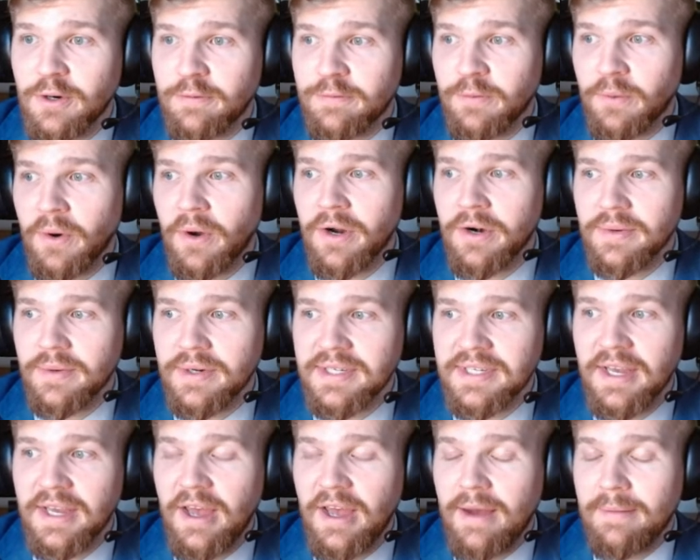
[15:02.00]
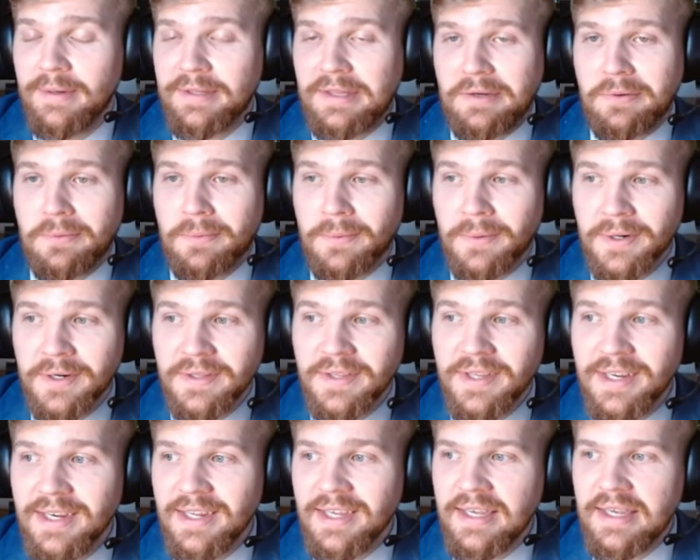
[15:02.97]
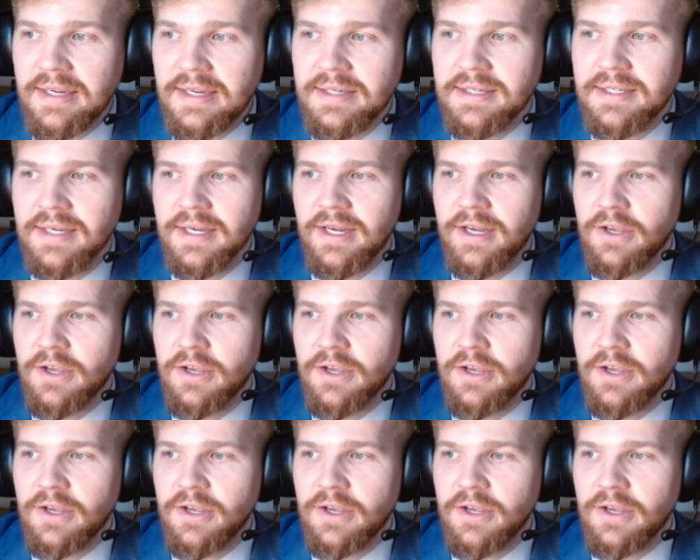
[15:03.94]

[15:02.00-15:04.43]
or 400, but they really need